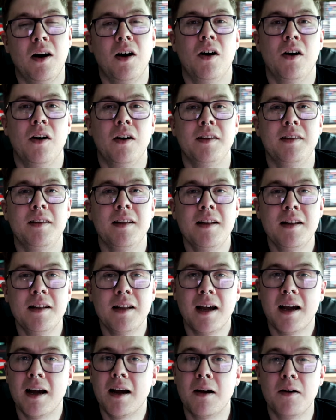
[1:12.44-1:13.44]
I didn't
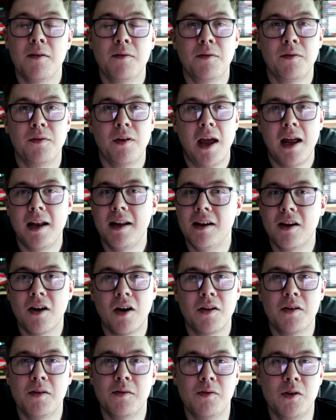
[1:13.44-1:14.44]
have any
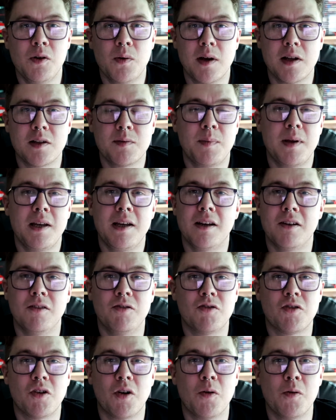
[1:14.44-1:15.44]
kind of USB
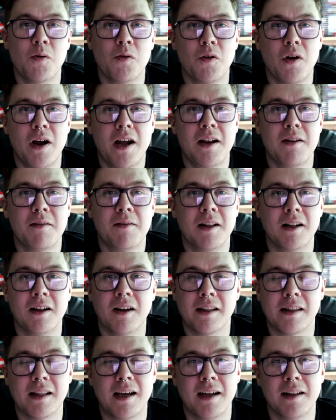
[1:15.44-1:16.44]
controller or anything
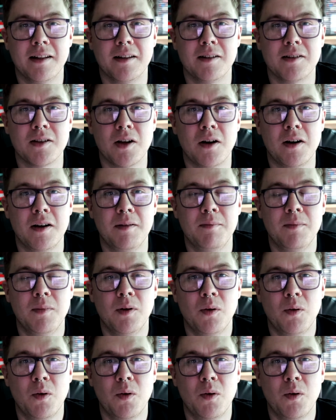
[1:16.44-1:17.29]
like that at the time.